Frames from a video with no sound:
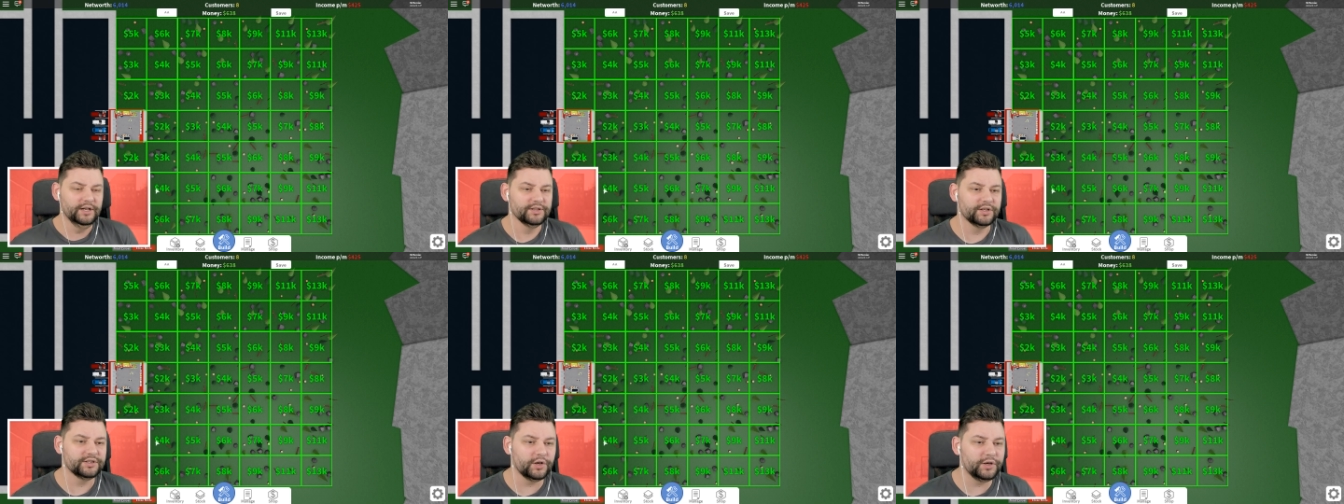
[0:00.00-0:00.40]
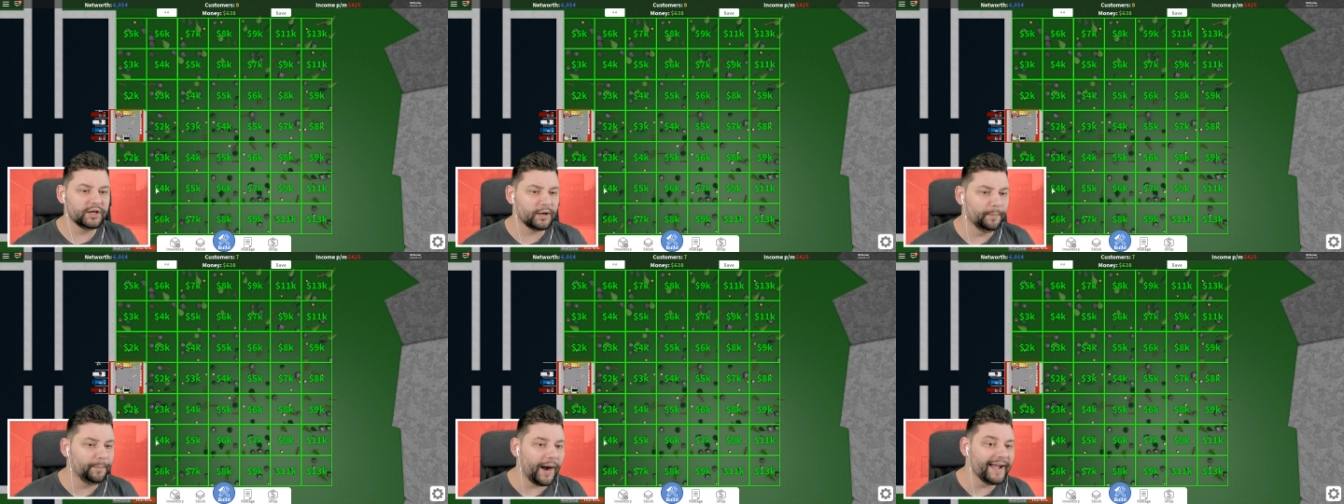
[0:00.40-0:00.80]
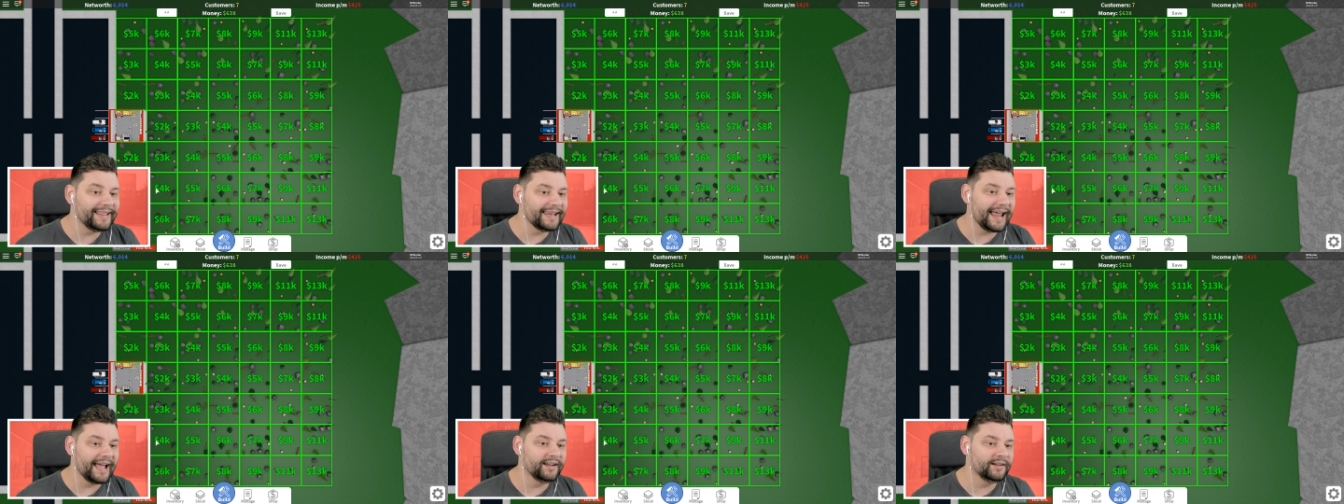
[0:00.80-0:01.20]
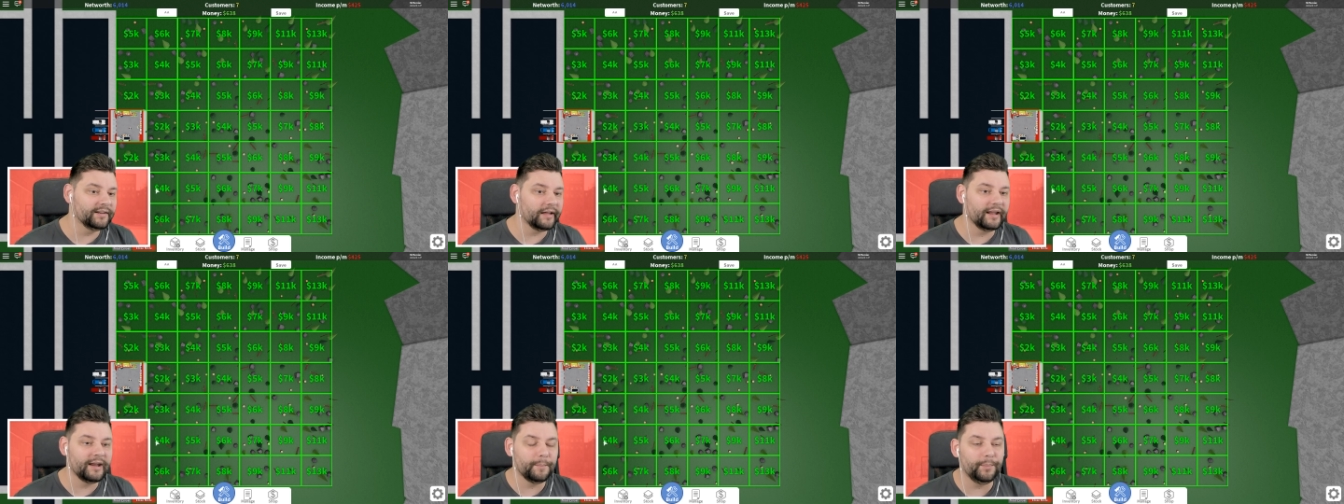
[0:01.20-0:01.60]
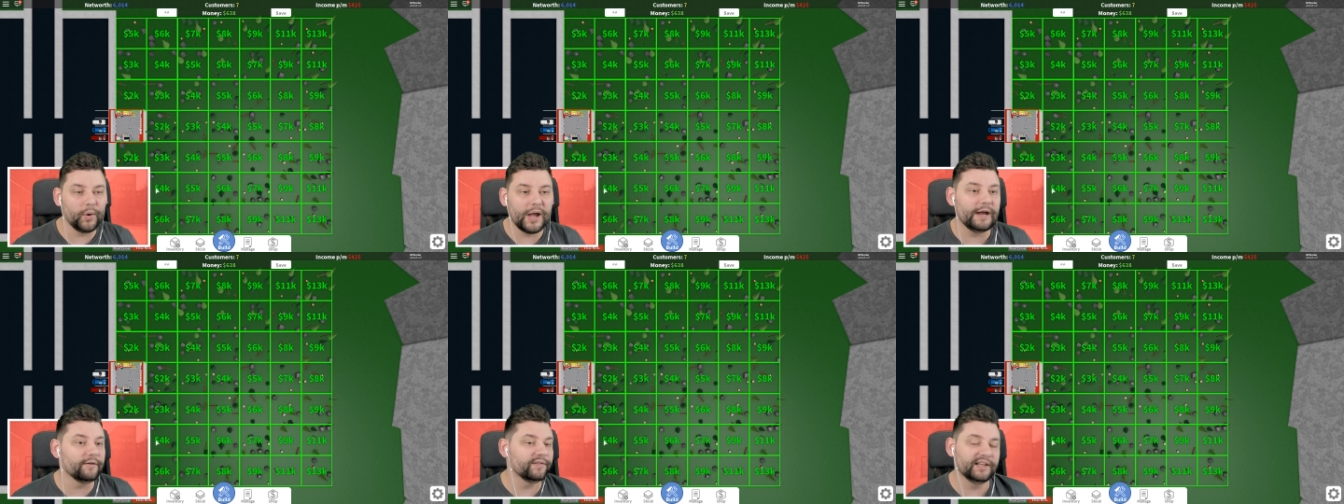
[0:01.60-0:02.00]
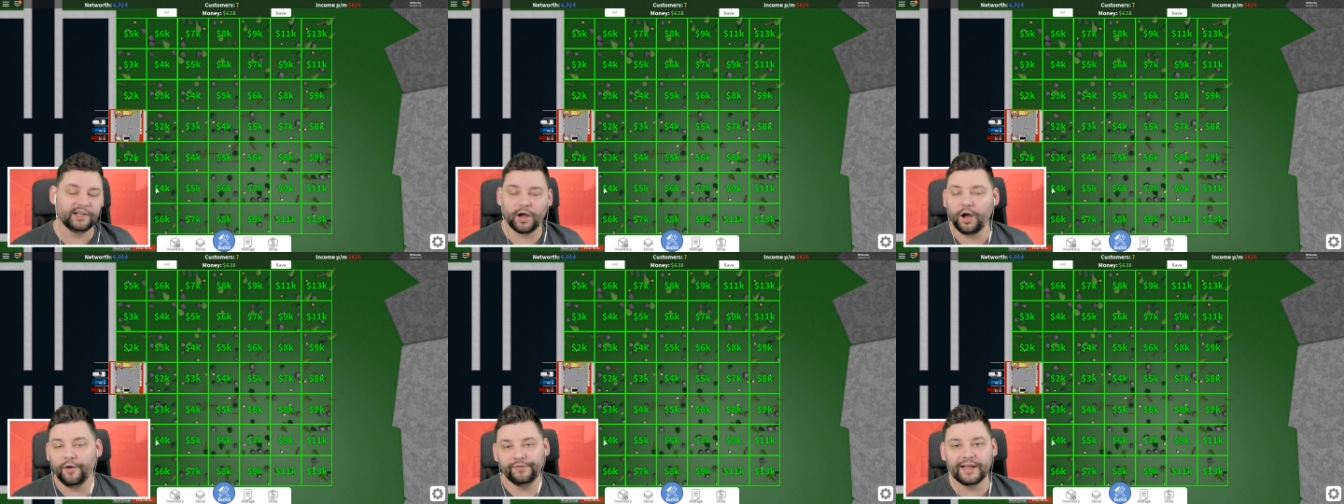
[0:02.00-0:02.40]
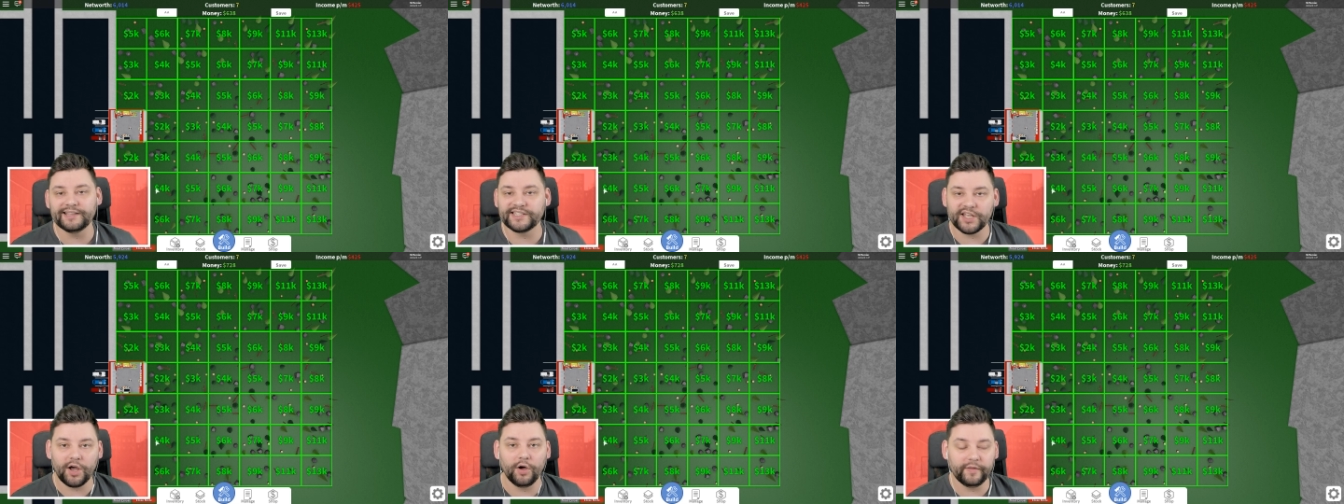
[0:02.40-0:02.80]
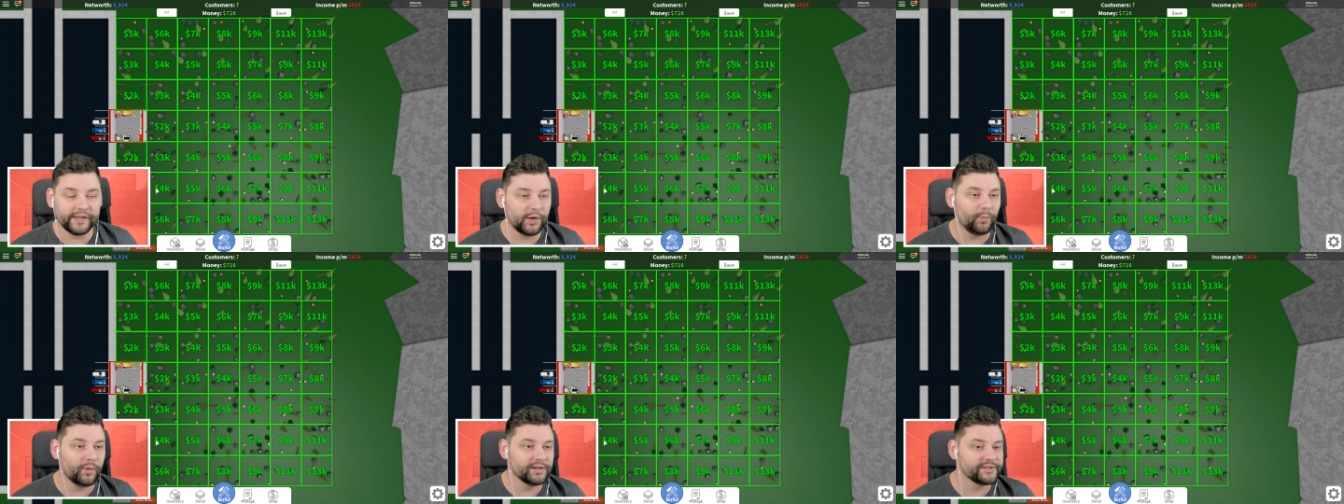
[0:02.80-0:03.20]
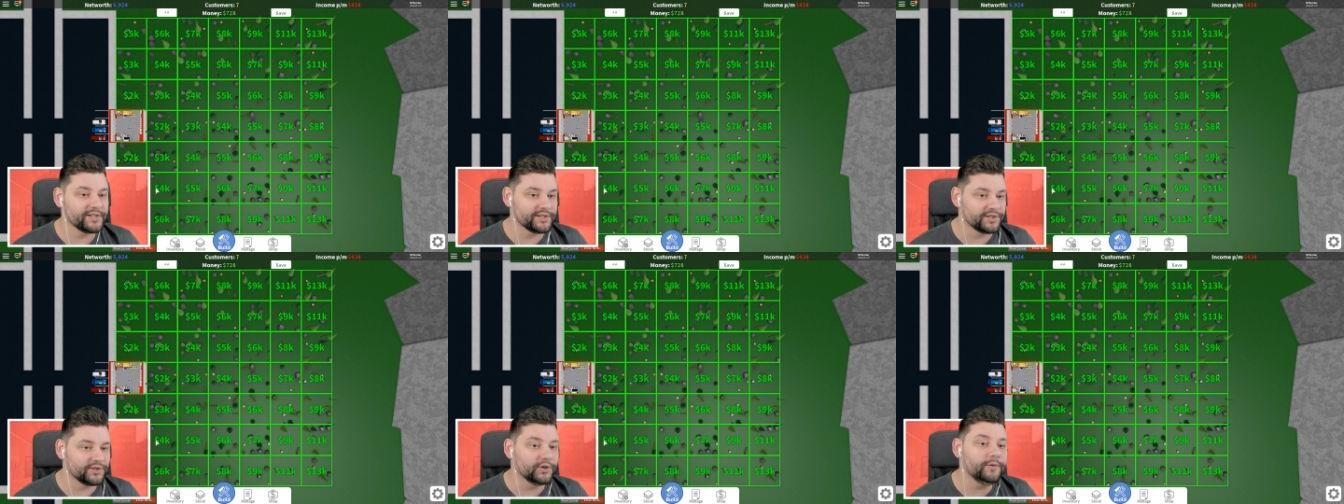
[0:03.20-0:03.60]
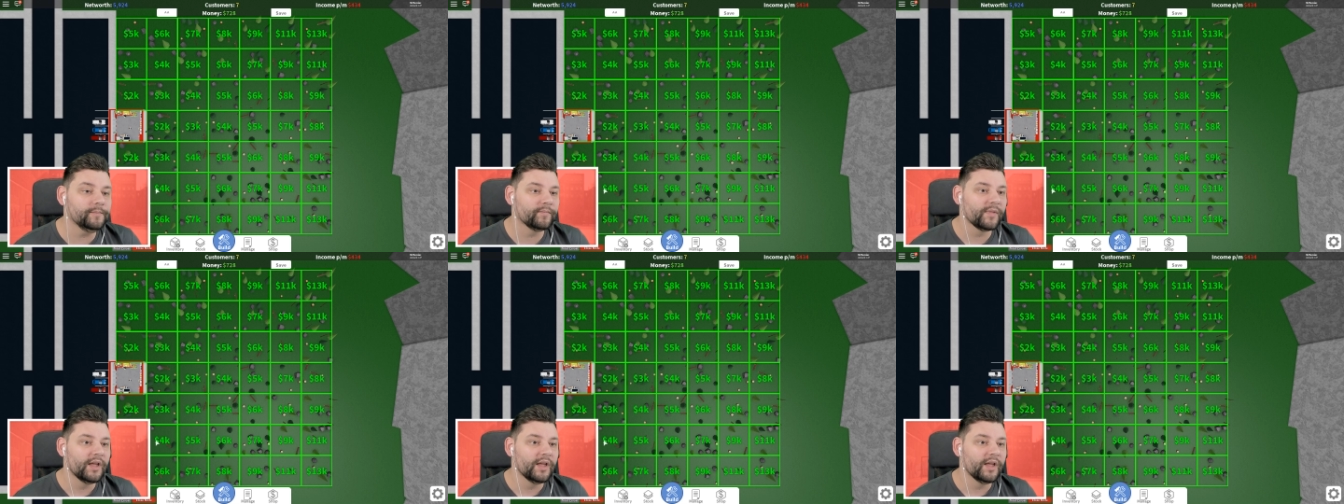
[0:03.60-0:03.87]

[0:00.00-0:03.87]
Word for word: Just so you can buy the land and then put everything on that tile that you want to do.